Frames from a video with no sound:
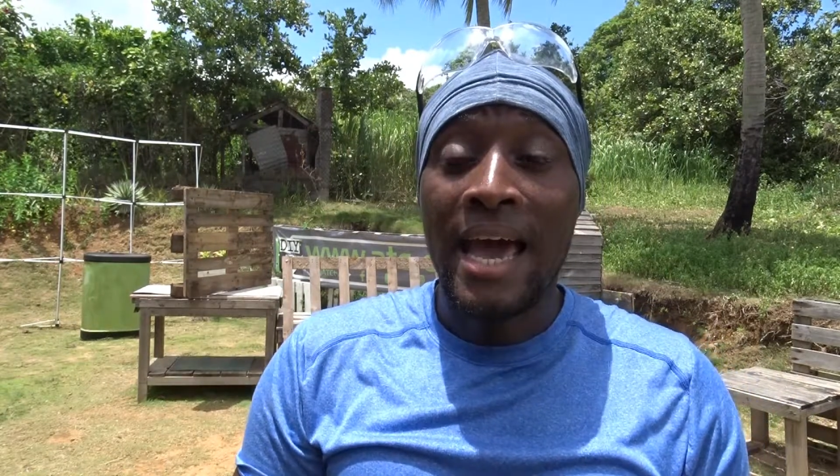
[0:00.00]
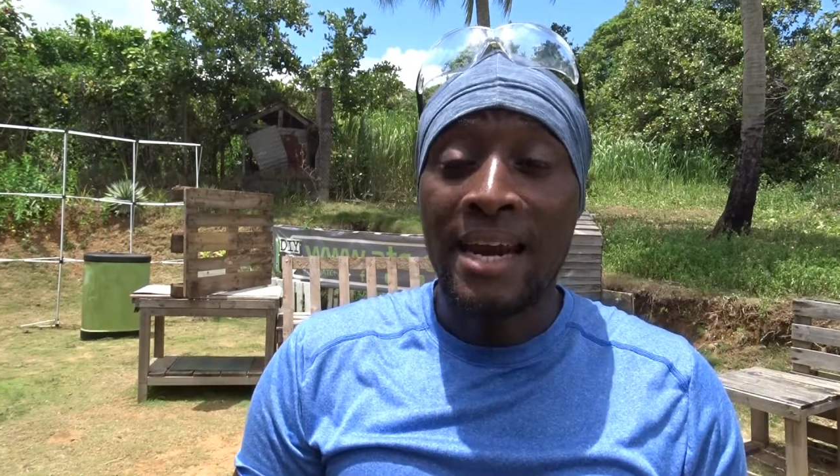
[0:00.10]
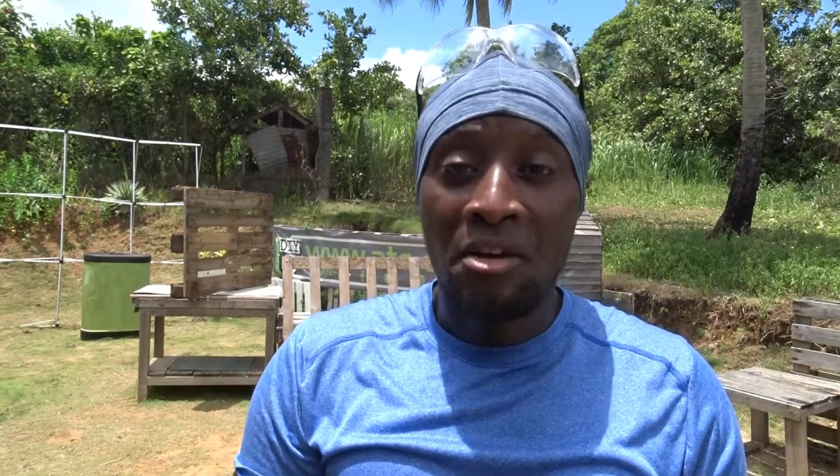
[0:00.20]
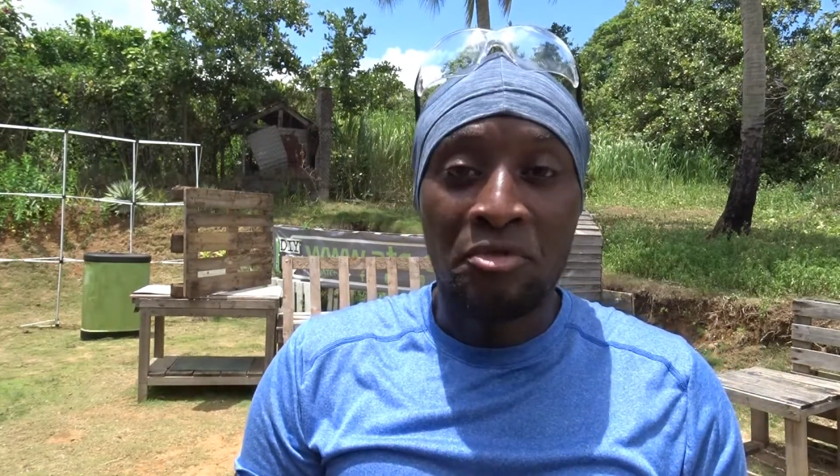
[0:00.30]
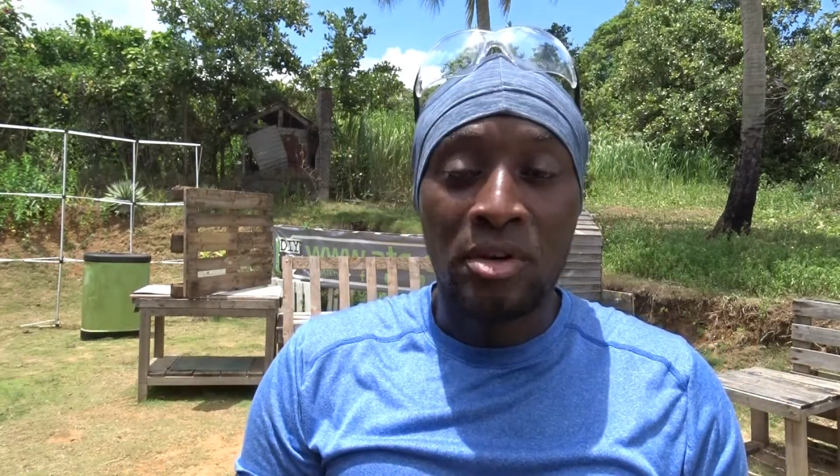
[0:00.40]

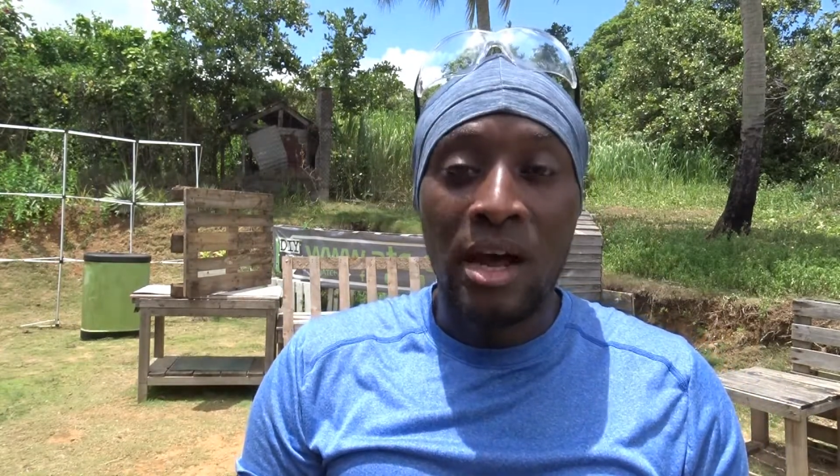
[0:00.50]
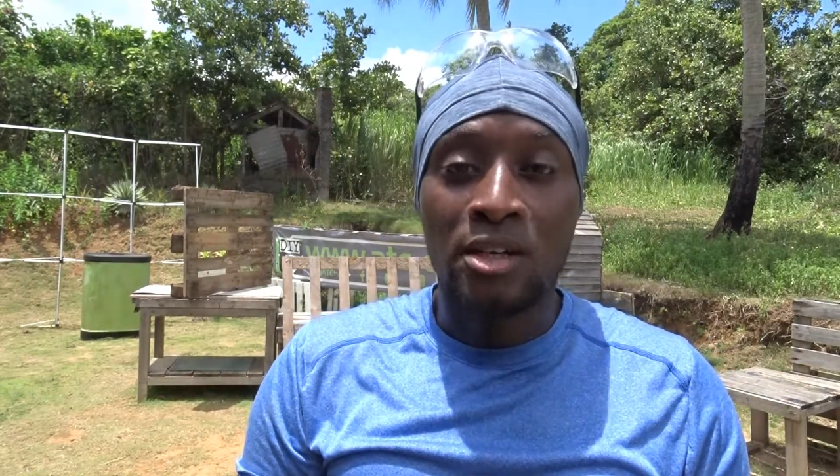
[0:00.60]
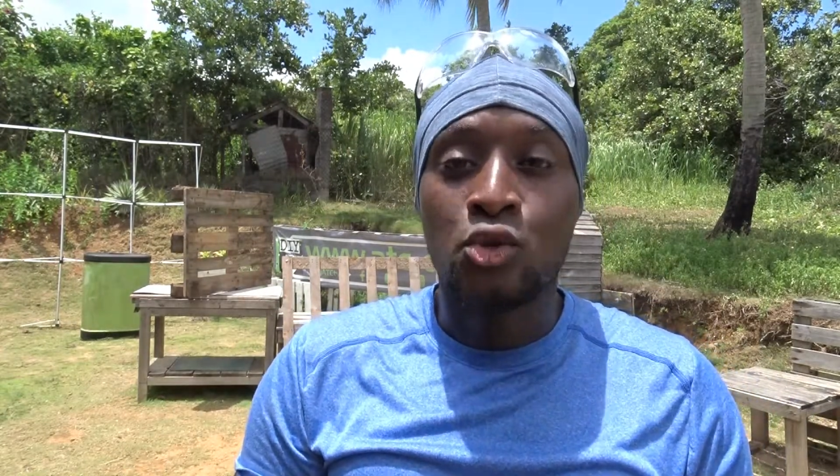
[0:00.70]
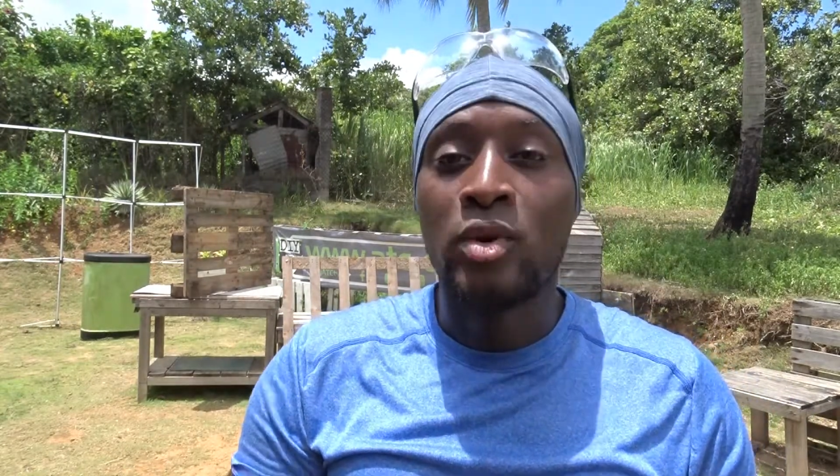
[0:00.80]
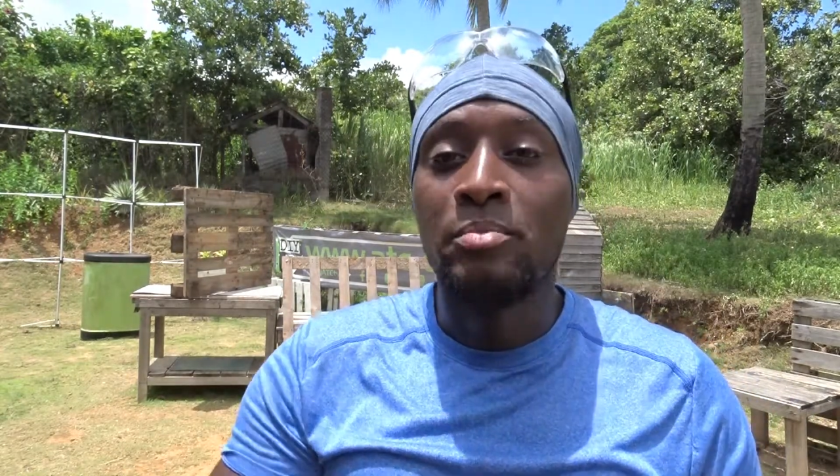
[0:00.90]
and after
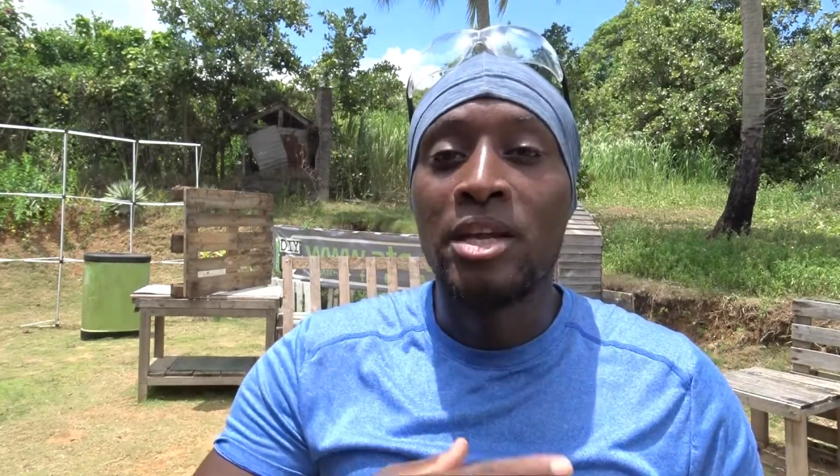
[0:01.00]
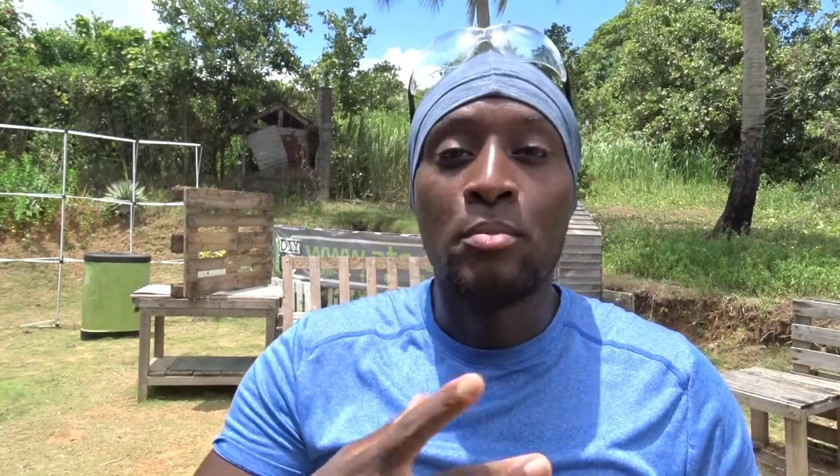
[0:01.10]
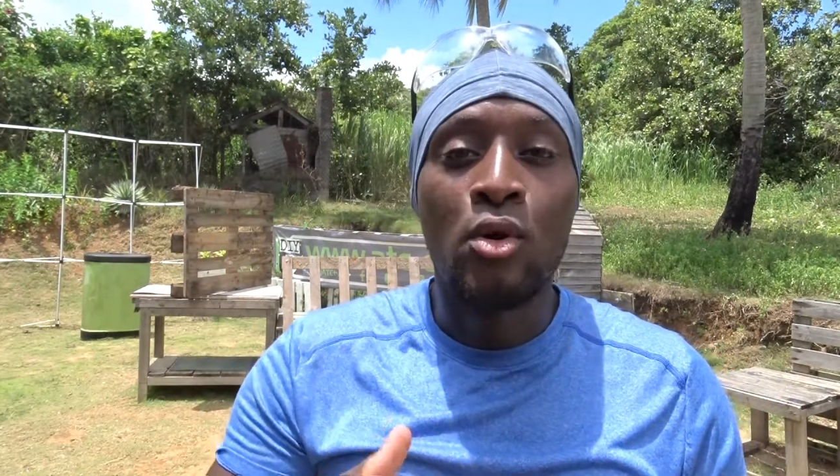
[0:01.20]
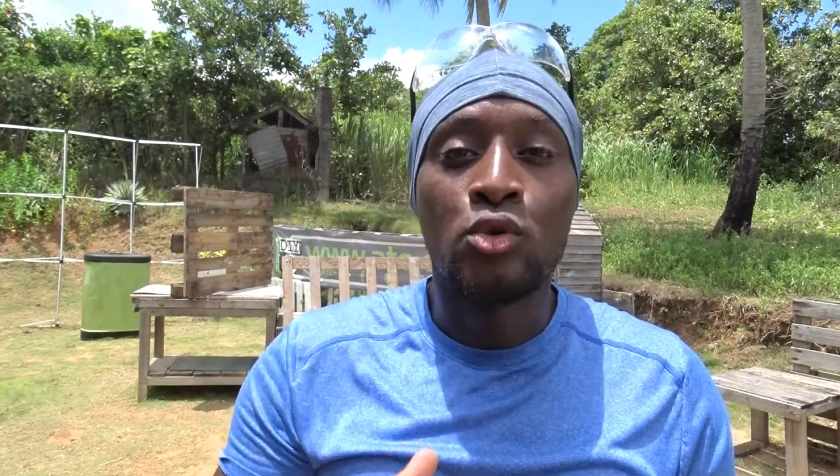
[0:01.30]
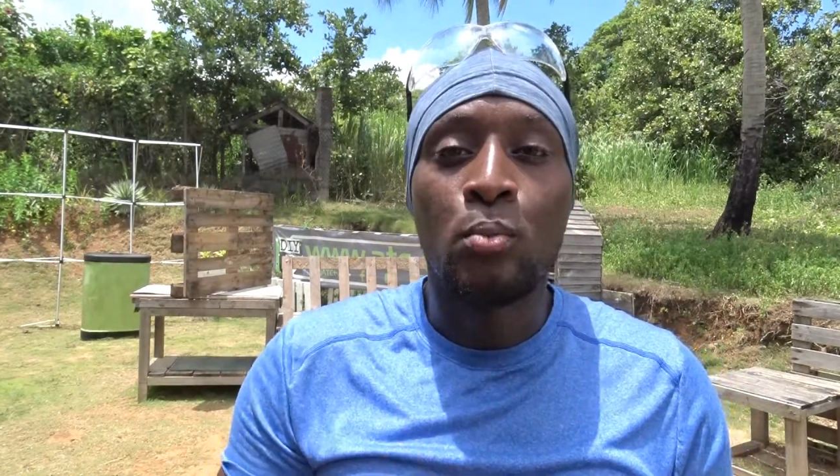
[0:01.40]
that you will be
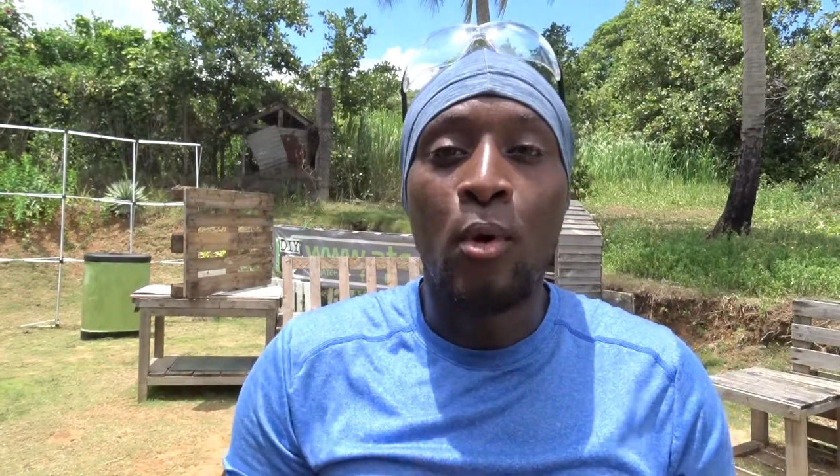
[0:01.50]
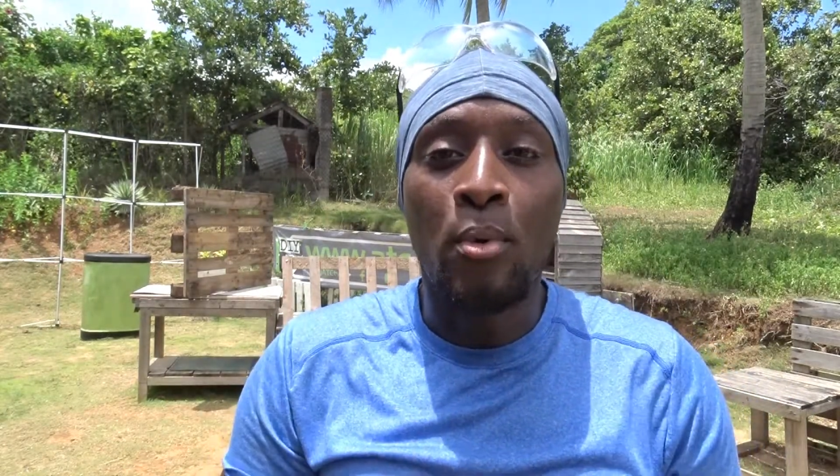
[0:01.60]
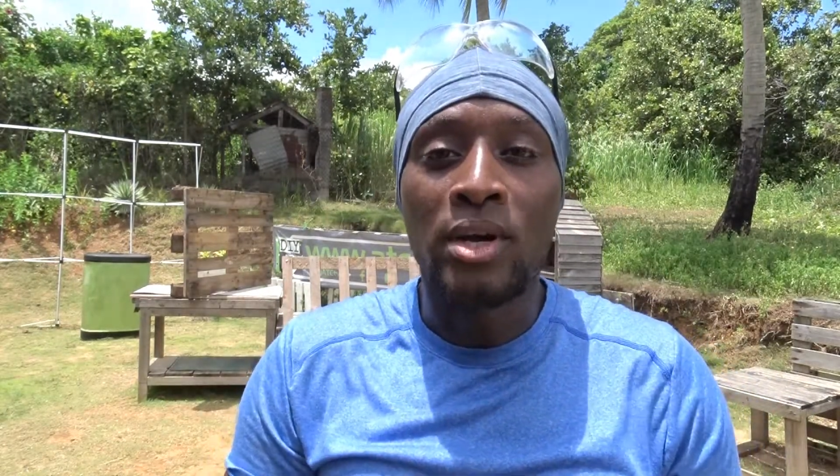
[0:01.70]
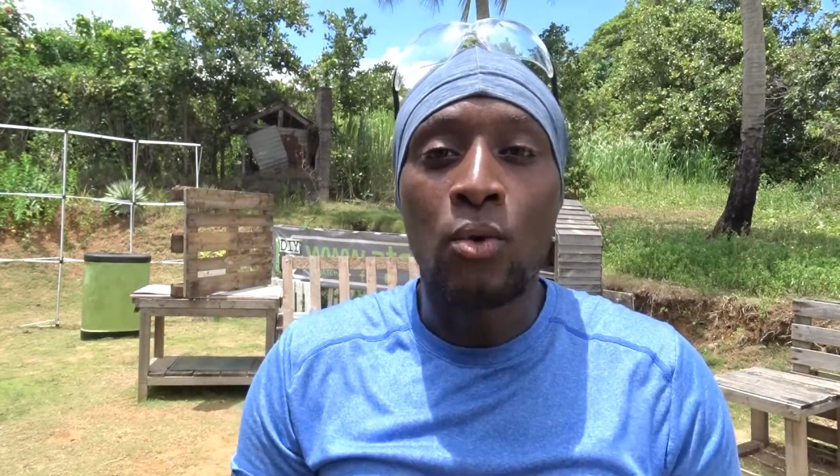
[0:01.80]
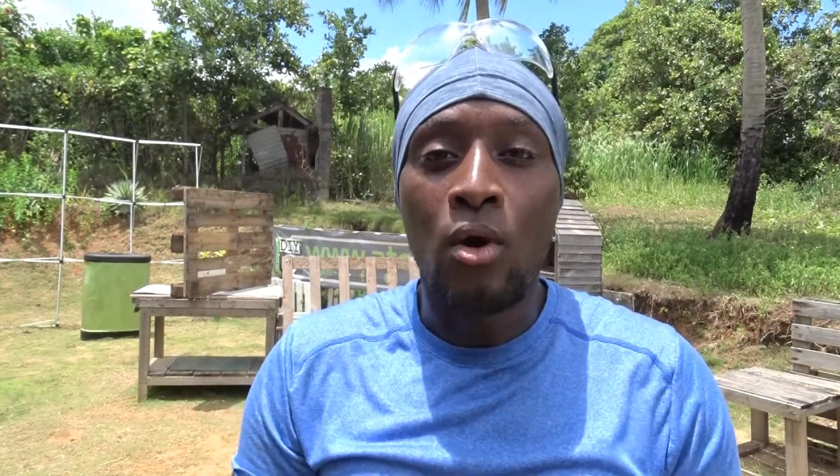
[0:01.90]
able to
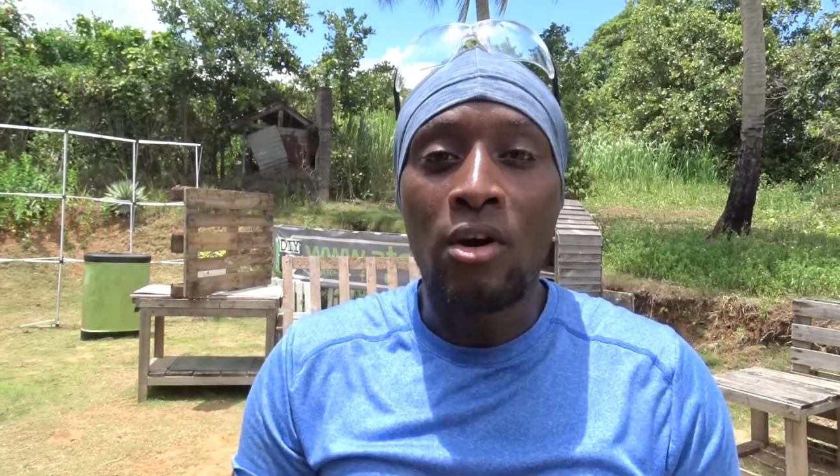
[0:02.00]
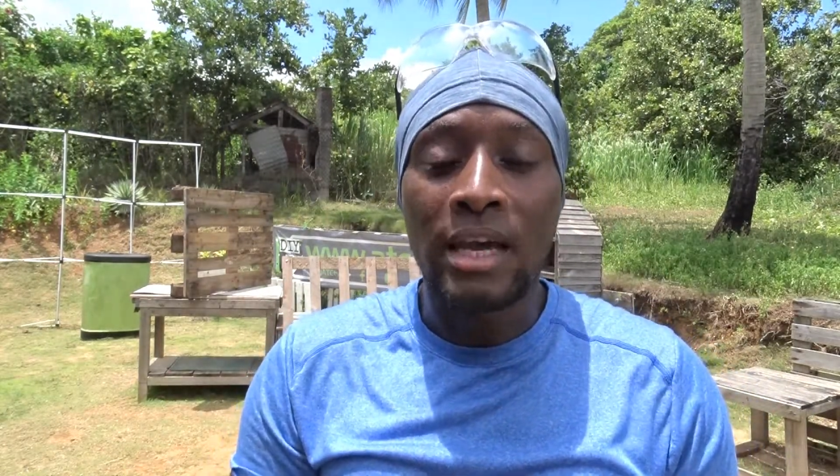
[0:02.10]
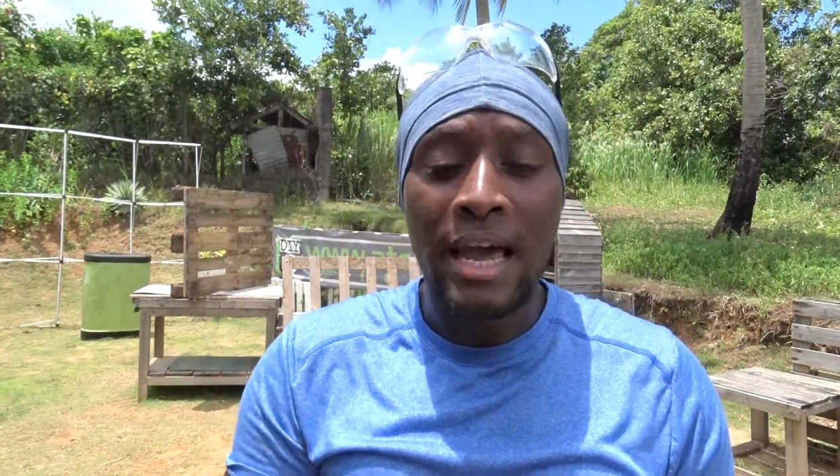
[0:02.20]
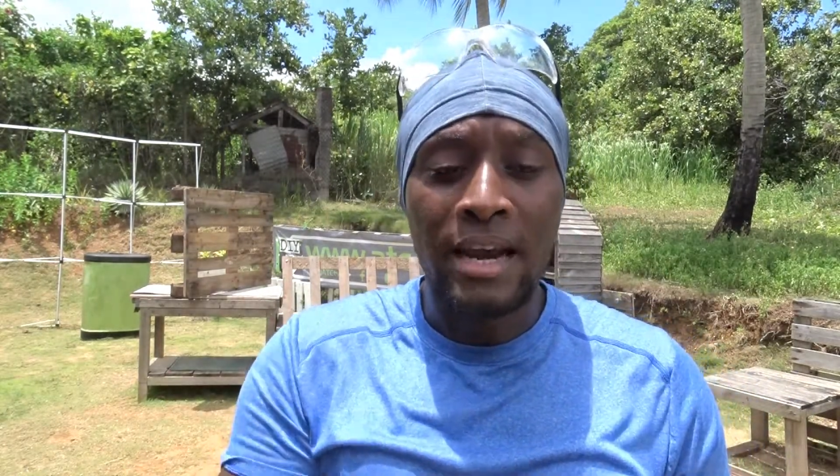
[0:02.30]
properly work